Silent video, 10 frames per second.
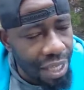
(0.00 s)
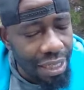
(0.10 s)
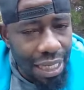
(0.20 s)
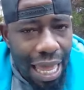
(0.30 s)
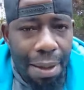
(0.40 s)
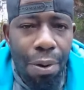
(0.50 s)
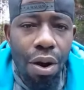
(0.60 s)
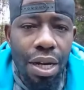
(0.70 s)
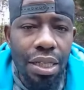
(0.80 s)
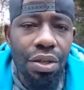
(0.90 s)
the sad
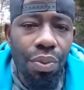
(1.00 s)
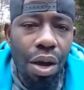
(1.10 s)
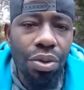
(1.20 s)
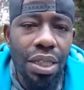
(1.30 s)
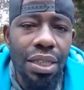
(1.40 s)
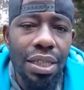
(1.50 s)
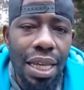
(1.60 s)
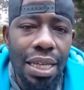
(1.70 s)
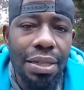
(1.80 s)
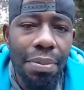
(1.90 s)
part is, the road to
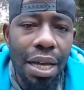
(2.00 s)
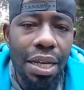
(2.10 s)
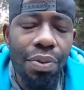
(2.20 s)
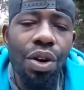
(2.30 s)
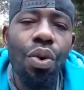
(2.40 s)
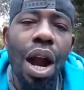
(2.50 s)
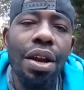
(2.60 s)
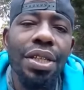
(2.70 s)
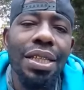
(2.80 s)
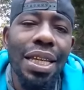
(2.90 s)
success and money
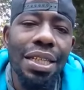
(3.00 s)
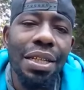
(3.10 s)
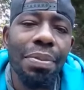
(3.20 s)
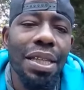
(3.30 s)
requires attention,